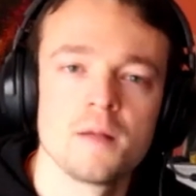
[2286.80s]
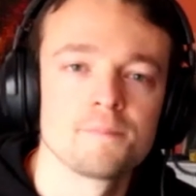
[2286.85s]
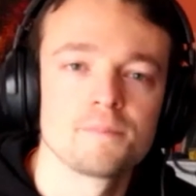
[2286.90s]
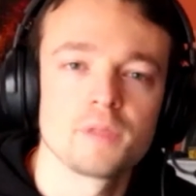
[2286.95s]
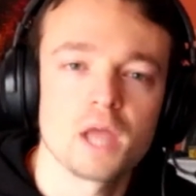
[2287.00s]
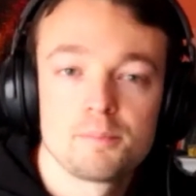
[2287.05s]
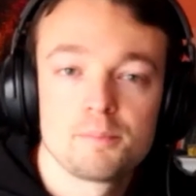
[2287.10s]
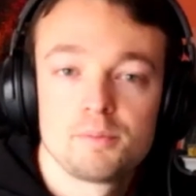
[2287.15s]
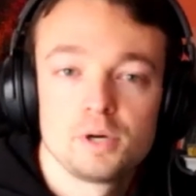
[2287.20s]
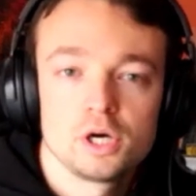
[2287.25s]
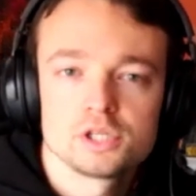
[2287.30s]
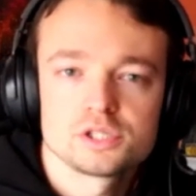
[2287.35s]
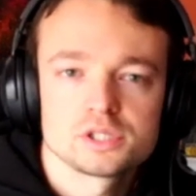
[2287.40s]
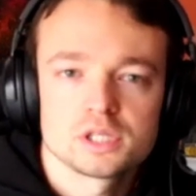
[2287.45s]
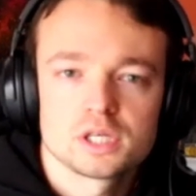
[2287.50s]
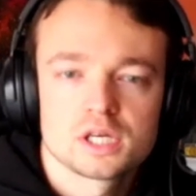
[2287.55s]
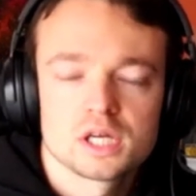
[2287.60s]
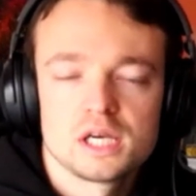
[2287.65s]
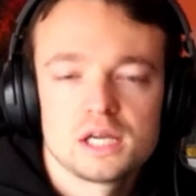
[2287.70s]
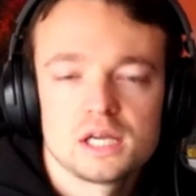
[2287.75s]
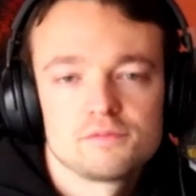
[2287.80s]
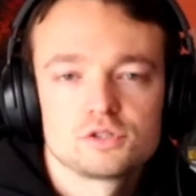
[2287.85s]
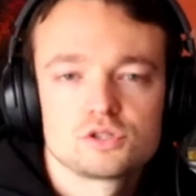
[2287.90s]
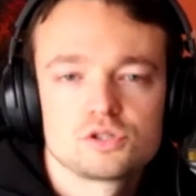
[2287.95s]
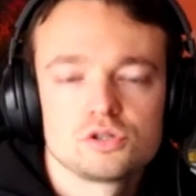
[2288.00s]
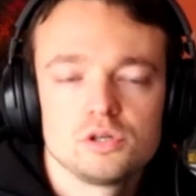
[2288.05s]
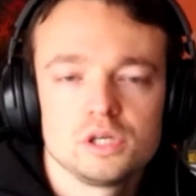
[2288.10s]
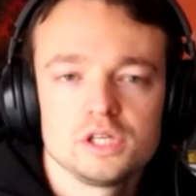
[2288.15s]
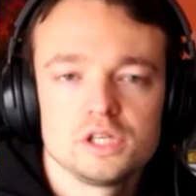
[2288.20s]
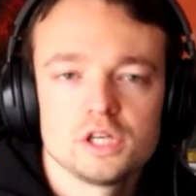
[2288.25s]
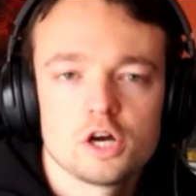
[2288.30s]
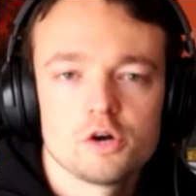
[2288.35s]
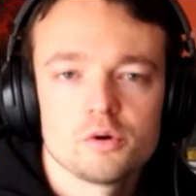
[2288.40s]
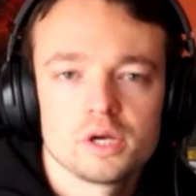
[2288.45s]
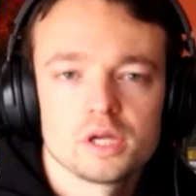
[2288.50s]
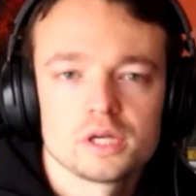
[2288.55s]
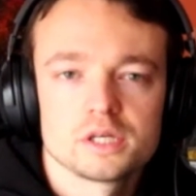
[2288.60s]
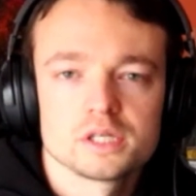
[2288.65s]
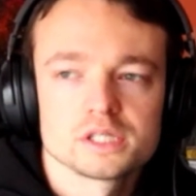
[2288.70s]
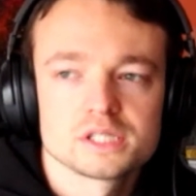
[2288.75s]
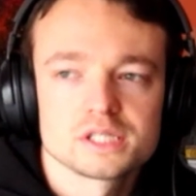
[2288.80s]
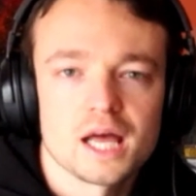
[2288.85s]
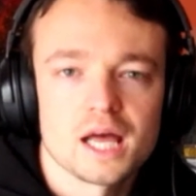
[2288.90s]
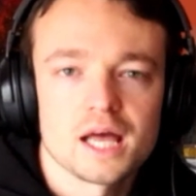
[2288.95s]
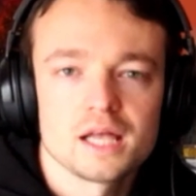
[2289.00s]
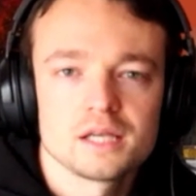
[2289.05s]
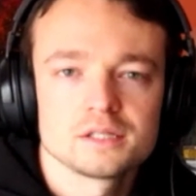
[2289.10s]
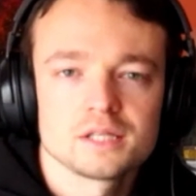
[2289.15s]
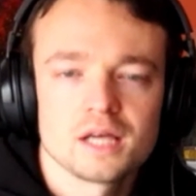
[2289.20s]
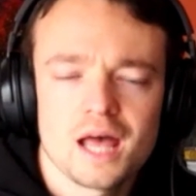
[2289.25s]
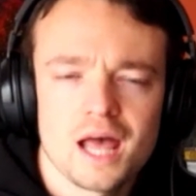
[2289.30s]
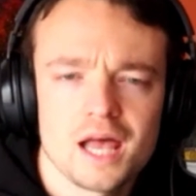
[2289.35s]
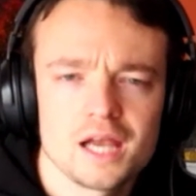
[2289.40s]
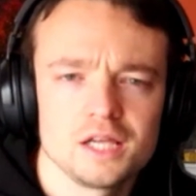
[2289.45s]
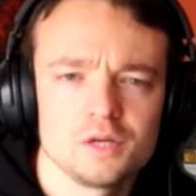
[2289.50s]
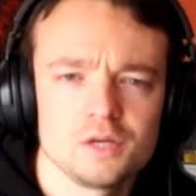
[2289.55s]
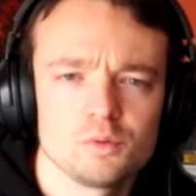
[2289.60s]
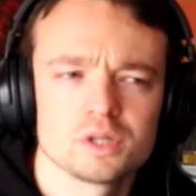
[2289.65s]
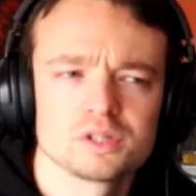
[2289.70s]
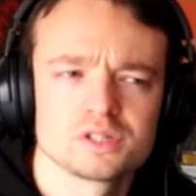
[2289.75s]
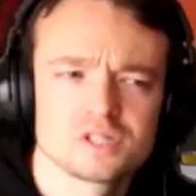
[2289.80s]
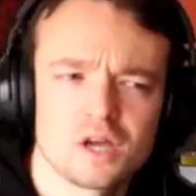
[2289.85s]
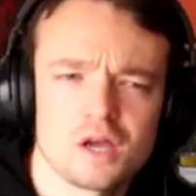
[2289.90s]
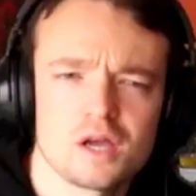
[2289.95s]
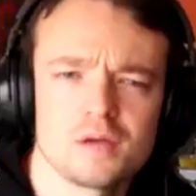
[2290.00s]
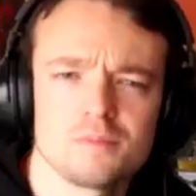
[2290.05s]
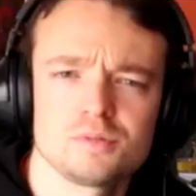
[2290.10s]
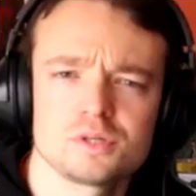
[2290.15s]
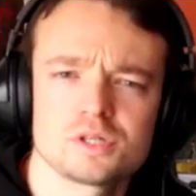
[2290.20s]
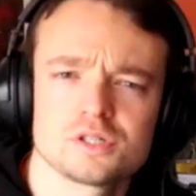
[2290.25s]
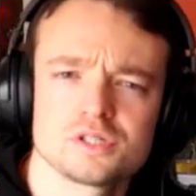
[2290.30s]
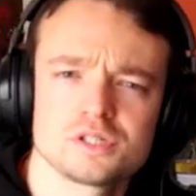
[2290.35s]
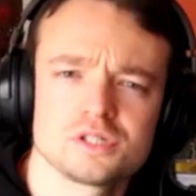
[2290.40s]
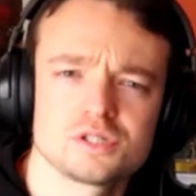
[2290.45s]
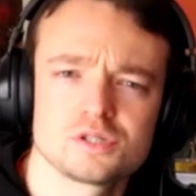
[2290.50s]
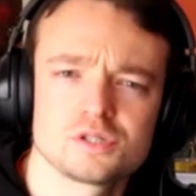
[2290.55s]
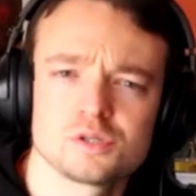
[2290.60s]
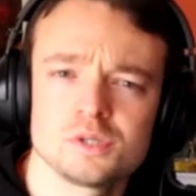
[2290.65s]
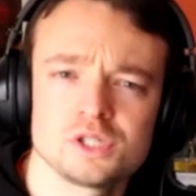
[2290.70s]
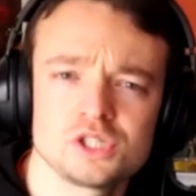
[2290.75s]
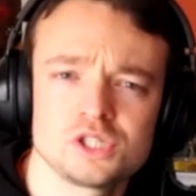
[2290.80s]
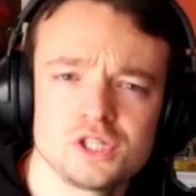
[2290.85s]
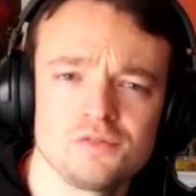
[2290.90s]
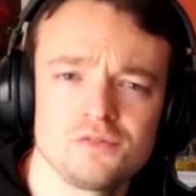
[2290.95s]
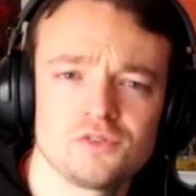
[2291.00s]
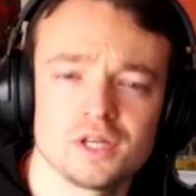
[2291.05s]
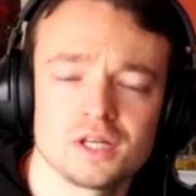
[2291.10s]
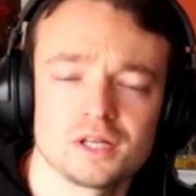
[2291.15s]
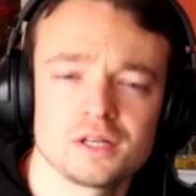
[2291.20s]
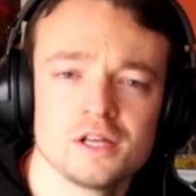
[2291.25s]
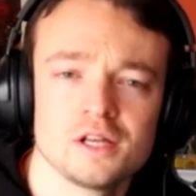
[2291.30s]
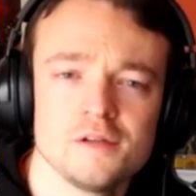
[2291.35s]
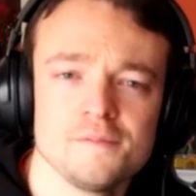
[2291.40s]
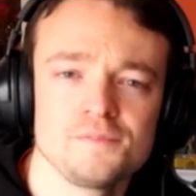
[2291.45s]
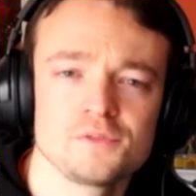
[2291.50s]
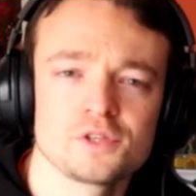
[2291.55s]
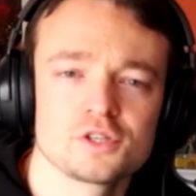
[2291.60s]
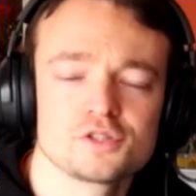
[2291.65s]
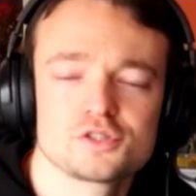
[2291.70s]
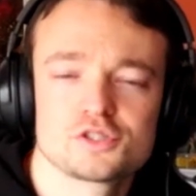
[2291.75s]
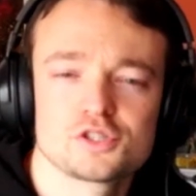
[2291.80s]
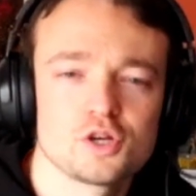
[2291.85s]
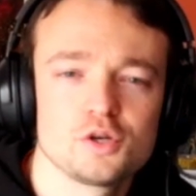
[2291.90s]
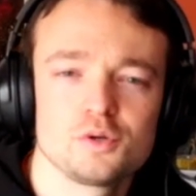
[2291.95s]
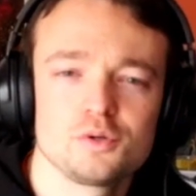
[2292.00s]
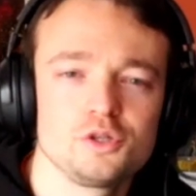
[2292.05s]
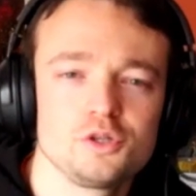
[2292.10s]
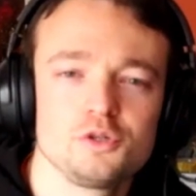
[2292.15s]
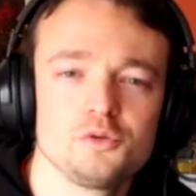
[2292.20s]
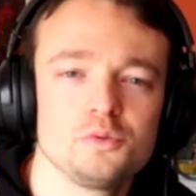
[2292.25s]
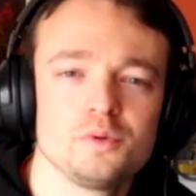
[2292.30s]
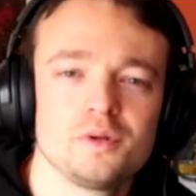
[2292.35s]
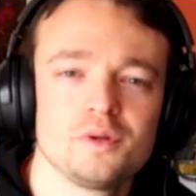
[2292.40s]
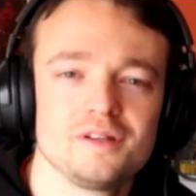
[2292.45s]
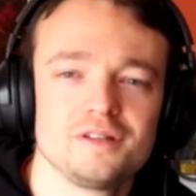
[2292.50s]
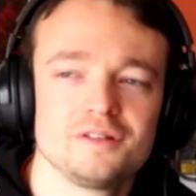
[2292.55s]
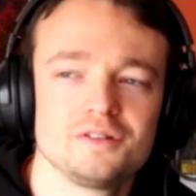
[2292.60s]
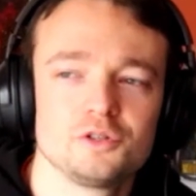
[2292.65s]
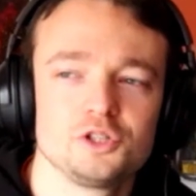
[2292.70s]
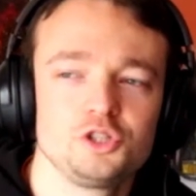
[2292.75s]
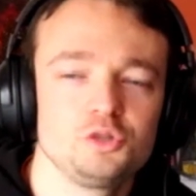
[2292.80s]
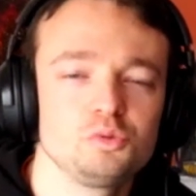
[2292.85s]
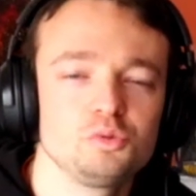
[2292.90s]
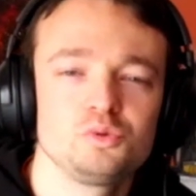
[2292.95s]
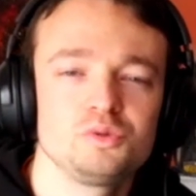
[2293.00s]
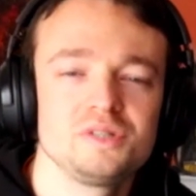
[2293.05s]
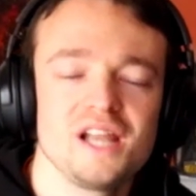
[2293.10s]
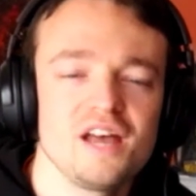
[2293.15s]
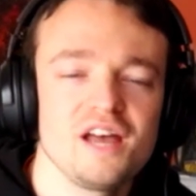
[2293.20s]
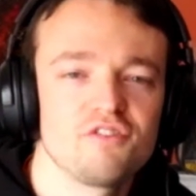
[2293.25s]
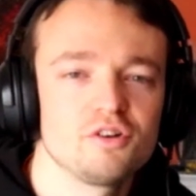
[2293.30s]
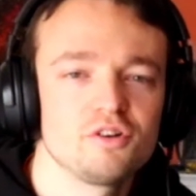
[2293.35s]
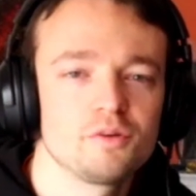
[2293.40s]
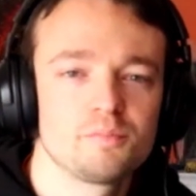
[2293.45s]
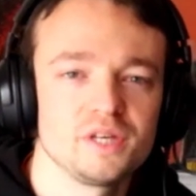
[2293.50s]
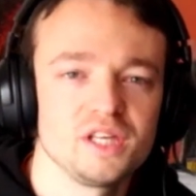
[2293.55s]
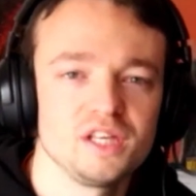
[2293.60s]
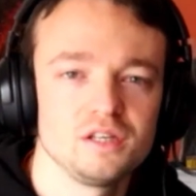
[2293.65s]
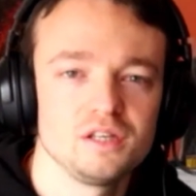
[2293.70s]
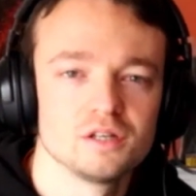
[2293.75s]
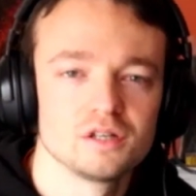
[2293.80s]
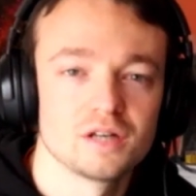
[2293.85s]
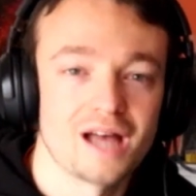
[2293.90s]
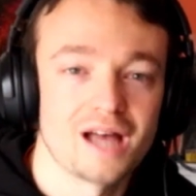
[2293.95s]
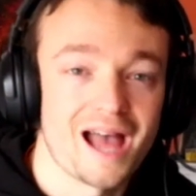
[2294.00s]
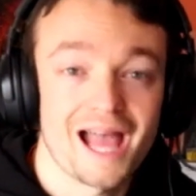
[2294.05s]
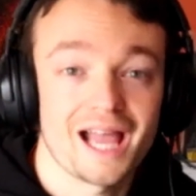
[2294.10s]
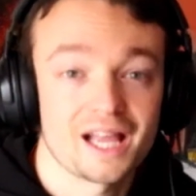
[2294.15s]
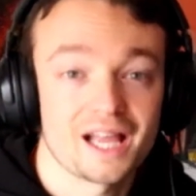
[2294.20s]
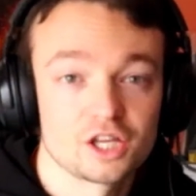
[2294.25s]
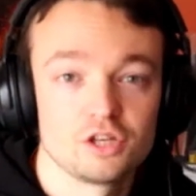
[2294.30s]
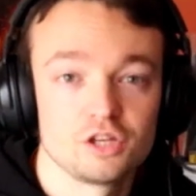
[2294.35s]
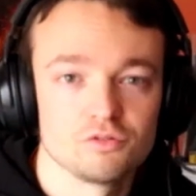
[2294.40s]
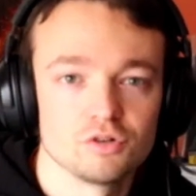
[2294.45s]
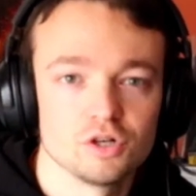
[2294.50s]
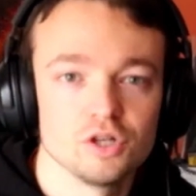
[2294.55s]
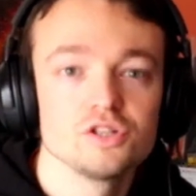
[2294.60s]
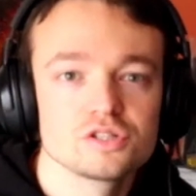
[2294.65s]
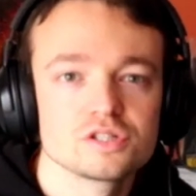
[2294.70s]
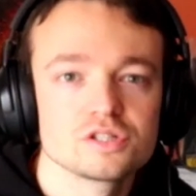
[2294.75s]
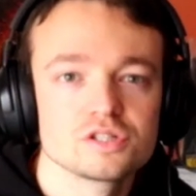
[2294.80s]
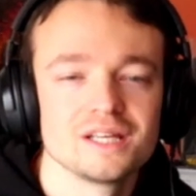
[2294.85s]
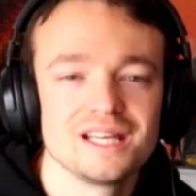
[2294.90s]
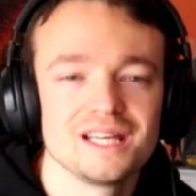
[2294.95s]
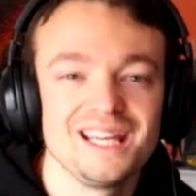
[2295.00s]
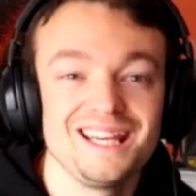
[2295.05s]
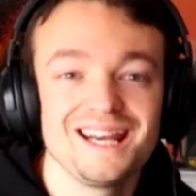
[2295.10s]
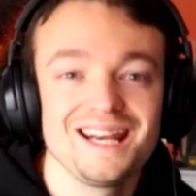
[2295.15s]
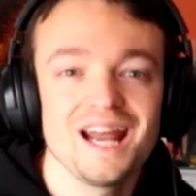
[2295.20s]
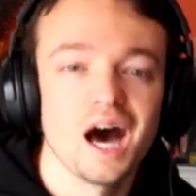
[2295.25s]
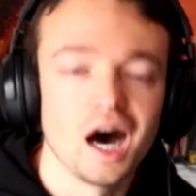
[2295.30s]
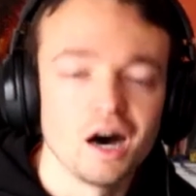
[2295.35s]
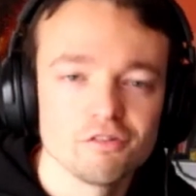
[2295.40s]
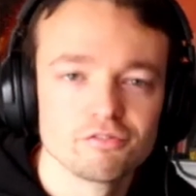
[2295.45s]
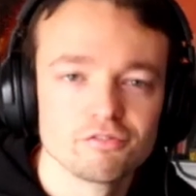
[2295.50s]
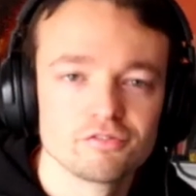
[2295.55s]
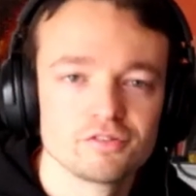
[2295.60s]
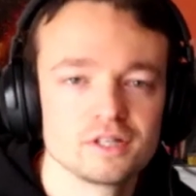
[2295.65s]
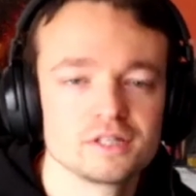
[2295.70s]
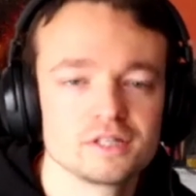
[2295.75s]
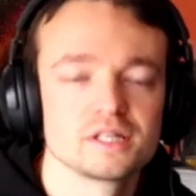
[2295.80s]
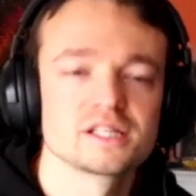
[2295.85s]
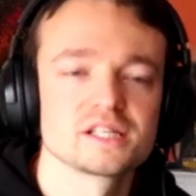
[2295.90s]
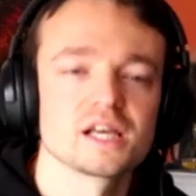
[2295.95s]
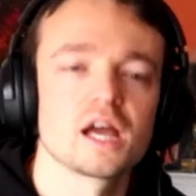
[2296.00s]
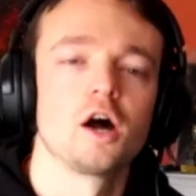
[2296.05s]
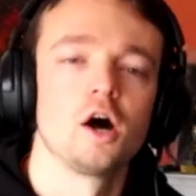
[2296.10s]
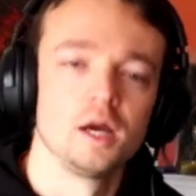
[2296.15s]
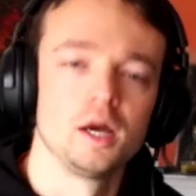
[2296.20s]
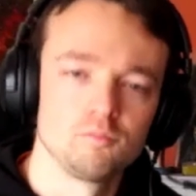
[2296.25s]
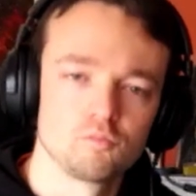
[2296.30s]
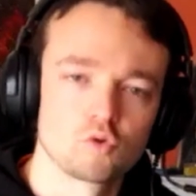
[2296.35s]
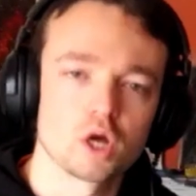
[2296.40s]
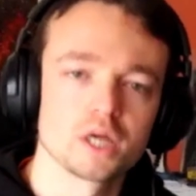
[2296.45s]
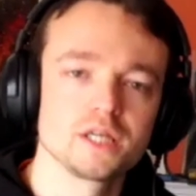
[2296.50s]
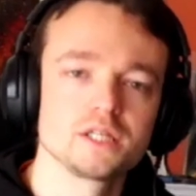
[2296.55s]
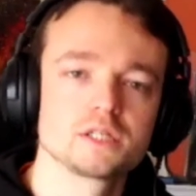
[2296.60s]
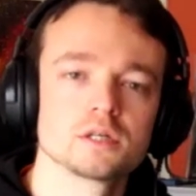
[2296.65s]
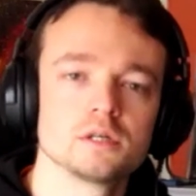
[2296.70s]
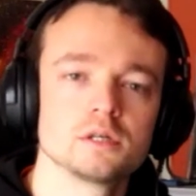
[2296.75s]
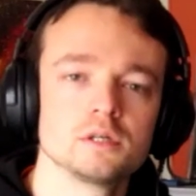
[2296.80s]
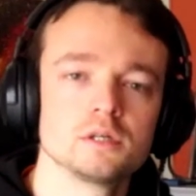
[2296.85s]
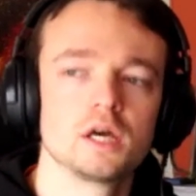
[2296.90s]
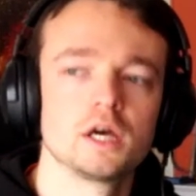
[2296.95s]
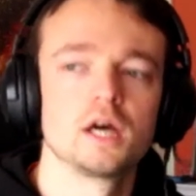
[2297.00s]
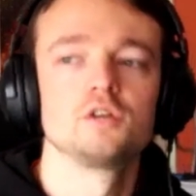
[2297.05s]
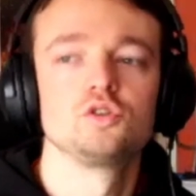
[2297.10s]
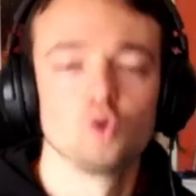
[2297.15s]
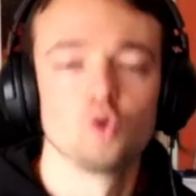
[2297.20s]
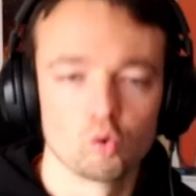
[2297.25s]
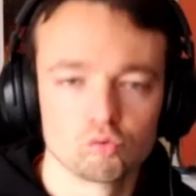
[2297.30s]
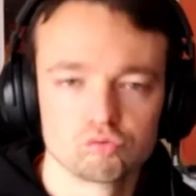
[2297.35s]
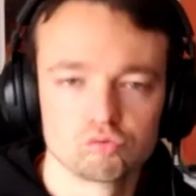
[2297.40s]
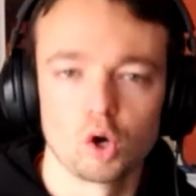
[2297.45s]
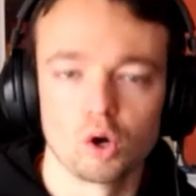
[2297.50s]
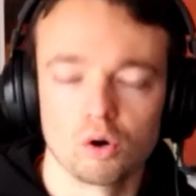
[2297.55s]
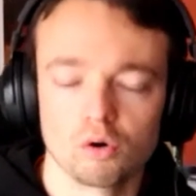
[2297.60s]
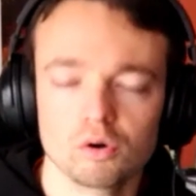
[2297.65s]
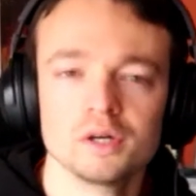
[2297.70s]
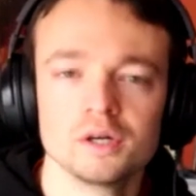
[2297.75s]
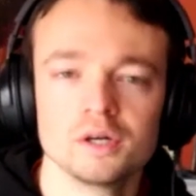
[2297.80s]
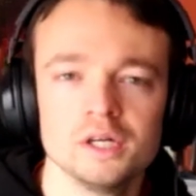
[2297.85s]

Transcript: a person can never truly know and understand at any one time because it's always shifting. So you will never be accurate enough to say I'm right and you're wrong.